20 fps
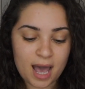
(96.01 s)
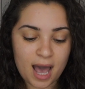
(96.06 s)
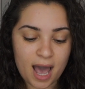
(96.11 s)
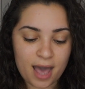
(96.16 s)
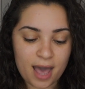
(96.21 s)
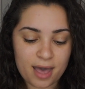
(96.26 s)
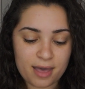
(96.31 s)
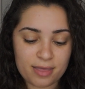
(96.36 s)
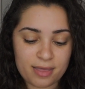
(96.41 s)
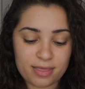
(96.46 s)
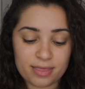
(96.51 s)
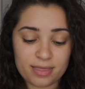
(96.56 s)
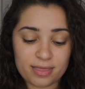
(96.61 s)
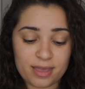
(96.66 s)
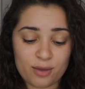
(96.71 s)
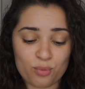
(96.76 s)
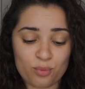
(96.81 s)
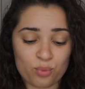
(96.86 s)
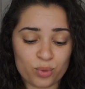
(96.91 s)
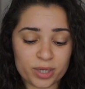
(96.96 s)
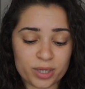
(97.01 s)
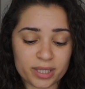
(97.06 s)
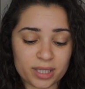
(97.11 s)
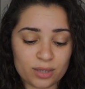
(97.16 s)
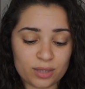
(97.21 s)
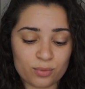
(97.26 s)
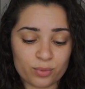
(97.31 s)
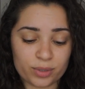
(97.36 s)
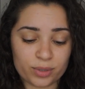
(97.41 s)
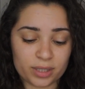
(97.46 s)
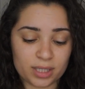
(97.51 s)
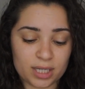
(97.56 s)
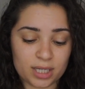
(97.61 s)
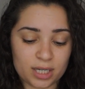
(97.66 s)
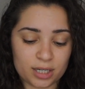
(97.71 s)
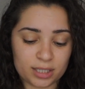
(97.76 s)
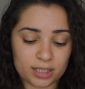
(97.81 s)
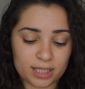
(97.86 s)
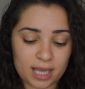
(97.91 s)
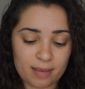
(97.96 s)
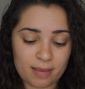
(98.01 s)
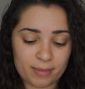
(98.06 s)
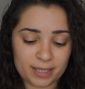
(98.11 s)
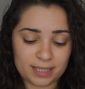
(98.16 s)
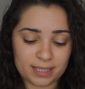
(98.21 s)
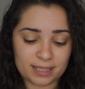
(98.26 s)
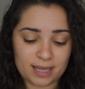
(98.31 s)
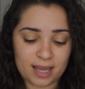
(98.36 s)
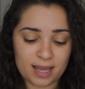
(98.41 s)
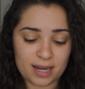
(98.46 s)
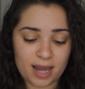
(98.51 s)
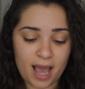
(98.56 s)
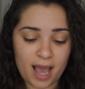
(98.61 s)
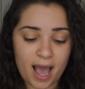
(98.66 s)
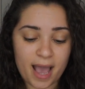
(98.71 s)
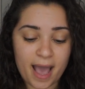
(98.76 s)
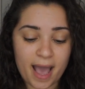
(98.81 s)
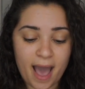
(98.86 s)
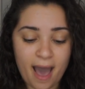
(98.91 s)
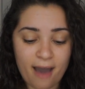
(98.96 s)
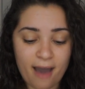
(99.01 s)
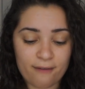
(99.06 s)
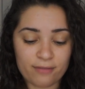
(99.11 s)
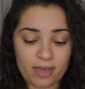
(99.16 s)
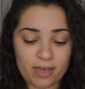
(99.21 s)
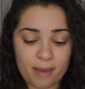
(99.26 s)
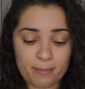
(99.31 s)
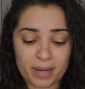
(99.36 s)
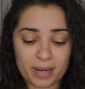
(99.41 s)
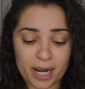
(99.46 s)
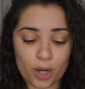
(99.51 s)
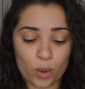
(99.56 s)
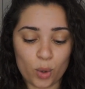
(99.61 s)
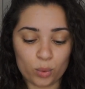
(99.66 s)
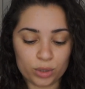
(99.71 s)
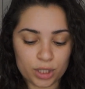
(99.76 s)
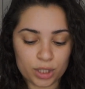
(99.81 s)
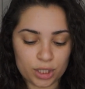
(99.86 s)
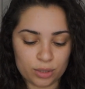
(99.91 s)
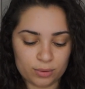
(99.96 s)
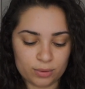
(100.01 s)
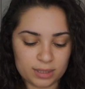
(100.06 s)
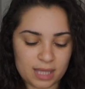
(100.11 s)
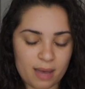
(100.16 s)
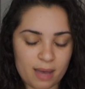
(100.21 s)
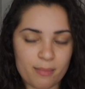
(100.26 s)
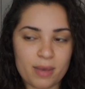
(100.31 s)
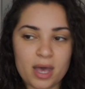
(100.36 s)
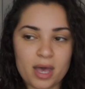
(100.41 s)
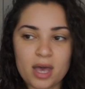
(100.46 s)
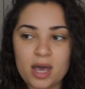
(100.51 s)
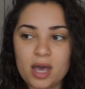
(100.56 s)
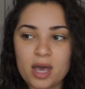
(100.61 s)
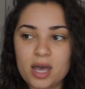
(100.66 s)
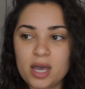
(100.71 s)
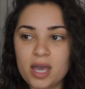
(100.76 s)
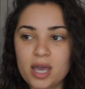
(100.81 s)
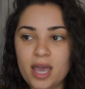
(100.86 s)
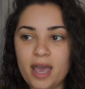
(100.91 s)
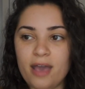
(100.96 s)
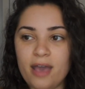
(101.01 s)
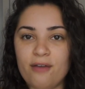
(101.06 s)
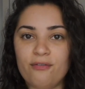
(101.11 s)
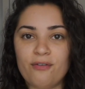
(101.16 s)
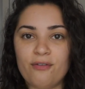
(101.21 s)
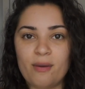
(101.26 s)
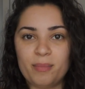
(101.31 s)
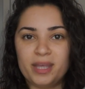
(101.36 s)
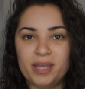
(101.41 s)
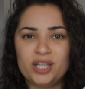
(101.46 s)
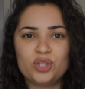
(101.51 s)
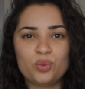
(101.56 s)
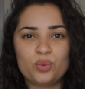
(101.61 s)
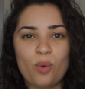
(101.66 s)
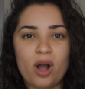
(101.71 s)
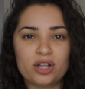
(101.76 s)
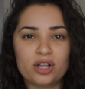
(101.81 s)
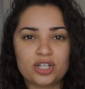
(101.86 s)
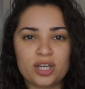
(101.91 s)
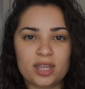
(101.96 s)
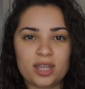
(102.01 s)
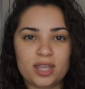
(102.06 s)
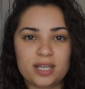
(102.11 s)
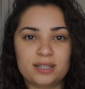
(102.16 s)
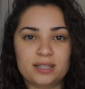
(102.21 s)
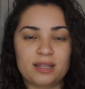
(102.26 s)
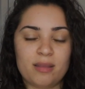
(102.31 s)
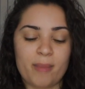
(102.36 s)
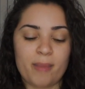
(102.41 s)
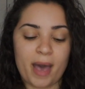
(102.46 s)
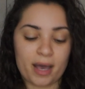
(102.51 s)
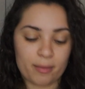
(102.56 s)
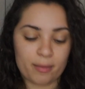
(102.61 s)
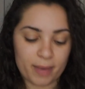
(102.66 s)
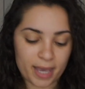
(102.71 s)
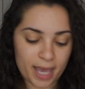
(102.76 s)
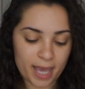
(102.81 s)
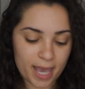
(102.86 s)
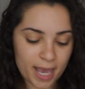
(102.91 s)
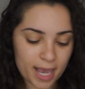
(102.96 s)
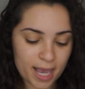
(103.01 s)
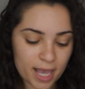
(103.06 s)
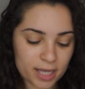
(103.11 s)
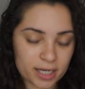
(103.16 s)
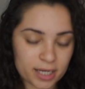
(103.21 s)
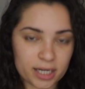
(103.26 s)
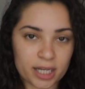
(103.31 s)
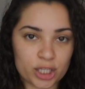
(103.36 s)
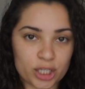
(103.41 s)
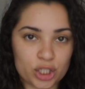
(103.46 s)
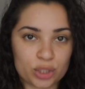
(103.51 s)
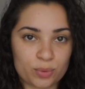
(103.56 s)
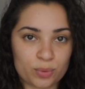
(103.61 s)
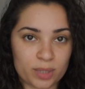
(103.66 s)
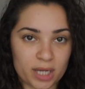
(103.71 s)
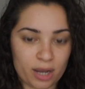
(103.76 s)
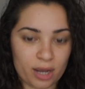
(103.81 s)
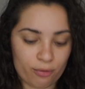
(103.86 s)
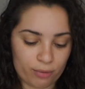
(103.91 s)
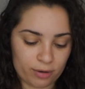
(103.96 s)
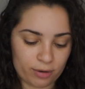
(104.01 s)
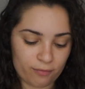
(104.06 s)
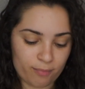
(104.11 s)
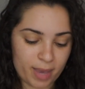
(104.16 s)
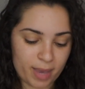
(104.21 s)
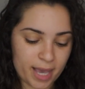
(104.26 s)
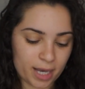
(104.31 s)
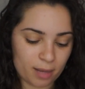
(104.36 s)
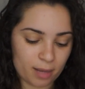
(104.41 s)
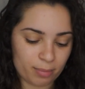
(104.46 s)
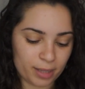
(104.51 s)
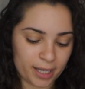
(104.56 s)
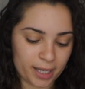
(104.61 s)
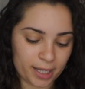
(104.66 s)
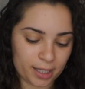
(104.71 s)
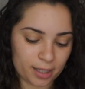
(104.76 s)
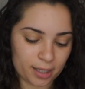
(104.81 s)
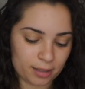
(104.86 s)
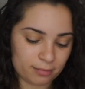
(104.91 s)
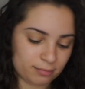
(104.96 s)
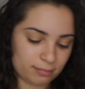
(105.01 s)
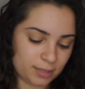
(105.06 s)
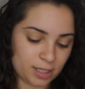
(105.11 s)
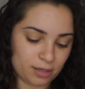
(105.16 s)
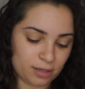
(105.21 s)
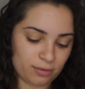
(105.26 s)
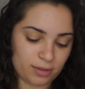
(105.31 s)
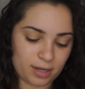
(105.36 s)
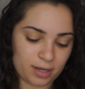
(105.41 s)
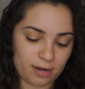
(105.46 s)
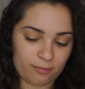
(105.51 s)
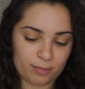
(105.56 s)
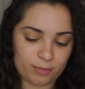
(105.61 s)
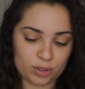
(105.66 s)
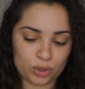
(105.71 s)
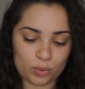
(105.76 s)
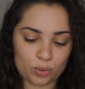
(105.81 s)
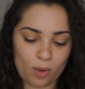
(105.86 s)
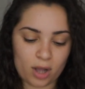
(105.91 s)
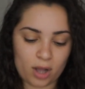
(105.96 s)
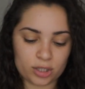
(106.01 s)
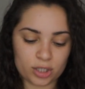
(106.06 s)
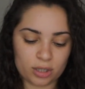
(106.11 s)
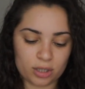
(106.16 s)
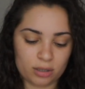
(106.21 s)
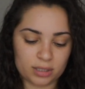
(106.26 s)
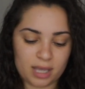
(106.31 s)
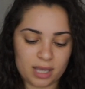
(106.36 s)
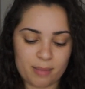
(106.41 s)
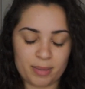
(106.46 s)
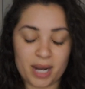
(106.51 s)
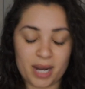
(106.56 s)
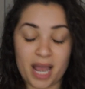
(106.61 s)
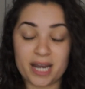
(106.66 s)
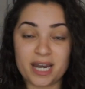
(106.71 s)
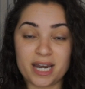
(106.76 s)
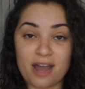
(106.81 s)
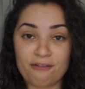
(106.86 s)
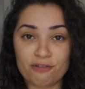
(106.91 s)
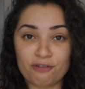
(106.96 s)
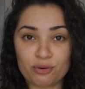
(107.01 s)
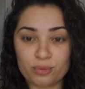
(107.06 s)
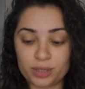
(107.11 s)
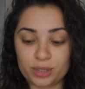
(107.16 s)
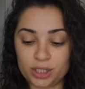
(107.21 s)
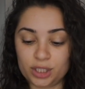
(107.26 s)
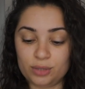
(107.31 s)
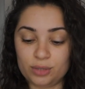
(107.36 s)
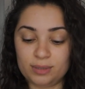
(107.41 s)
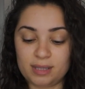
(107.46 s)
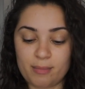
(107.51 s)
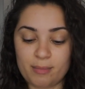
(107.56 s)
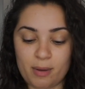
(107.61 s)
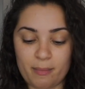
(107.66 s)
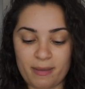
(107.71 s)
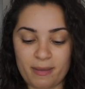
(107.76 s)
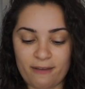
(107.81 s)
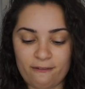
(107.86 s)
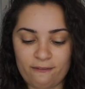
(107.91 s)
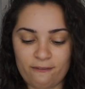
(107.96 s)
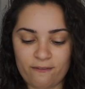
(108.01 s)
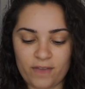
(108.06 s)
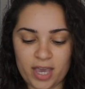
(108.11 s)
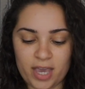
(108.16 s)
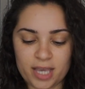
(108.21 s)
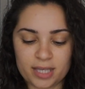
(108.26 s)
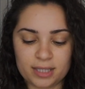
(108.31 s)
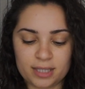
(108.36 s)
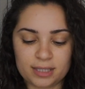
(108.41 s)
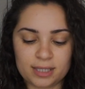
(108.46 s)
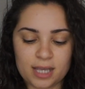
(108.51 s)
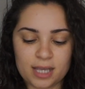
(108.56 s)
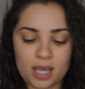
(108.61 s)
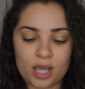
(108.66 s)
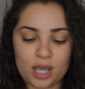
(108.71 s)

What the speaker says: They really irritate my skin. I have them, but I only use them if I'm like swatching things in the back of my hand and I just want to get rid of makeup, like, you know, that I've been swatching all day, but I never really use them on my face.